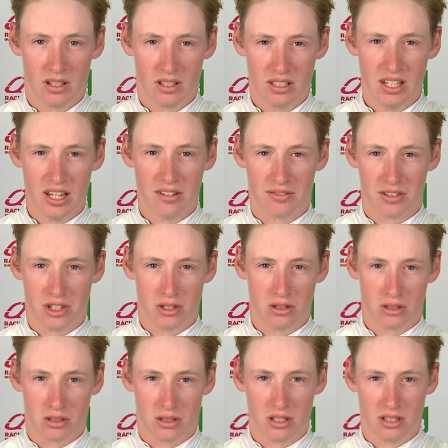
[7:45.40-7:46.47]
Yeah, for
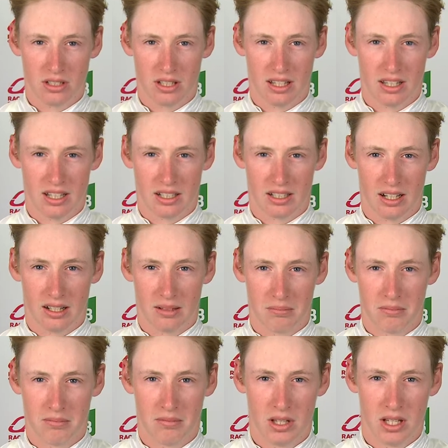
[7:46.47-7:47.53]
sure, Chris. I think
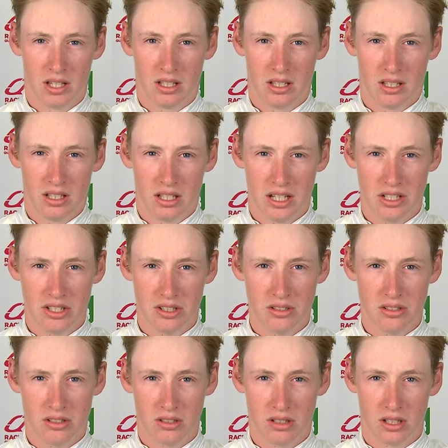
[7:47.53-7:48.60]
he
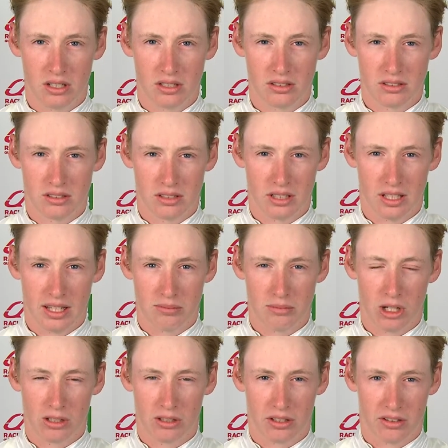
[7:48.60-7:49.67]
should sort of keep
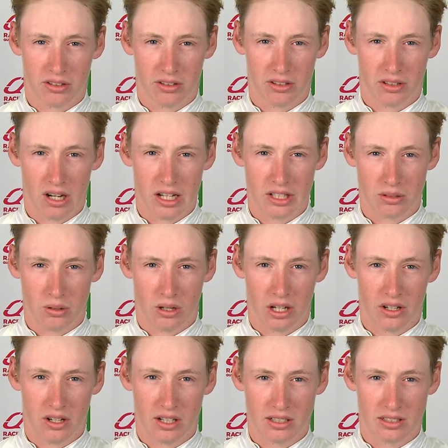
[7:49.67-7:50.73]
rolling through the grades quite
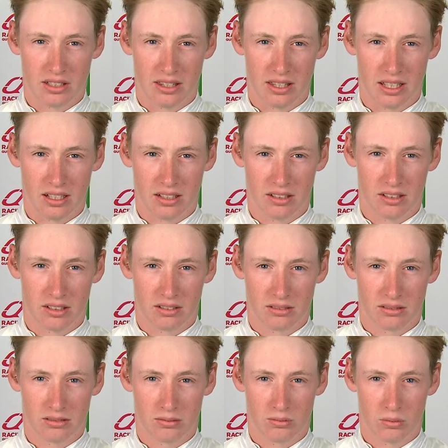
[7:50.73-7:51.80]
nice, I think, on
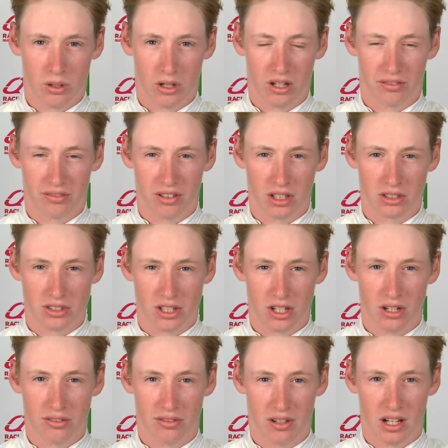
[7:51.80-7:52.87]
what I've felt
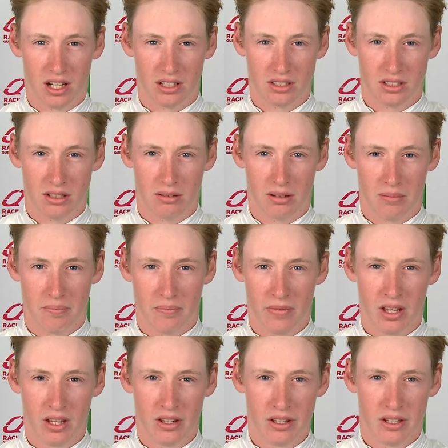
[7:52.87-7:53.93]
so far. So
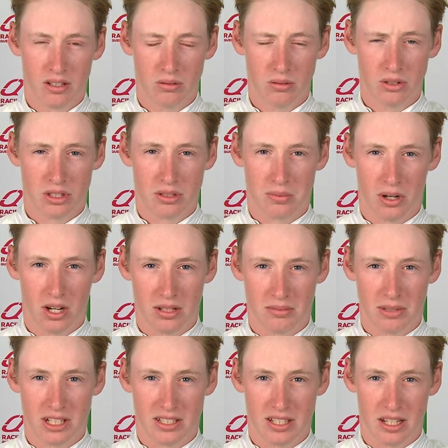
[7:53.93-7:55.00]
wouldn't surprise
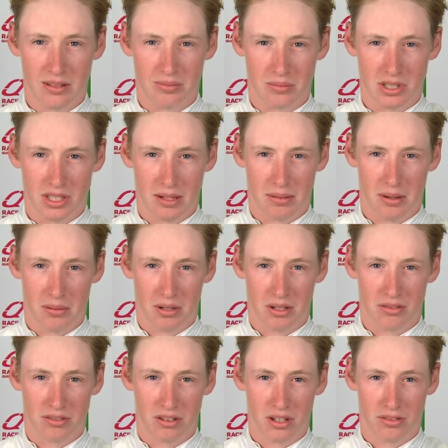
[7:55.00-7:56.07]
me to see him step up
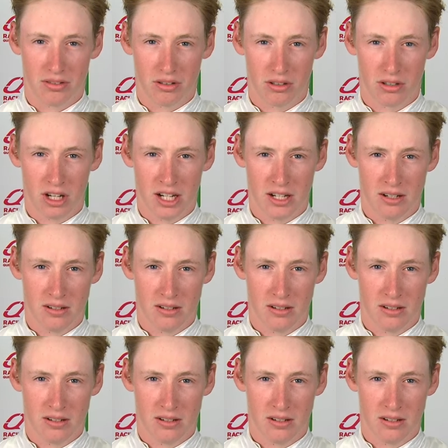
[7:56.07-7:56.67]
into free-for-all grade.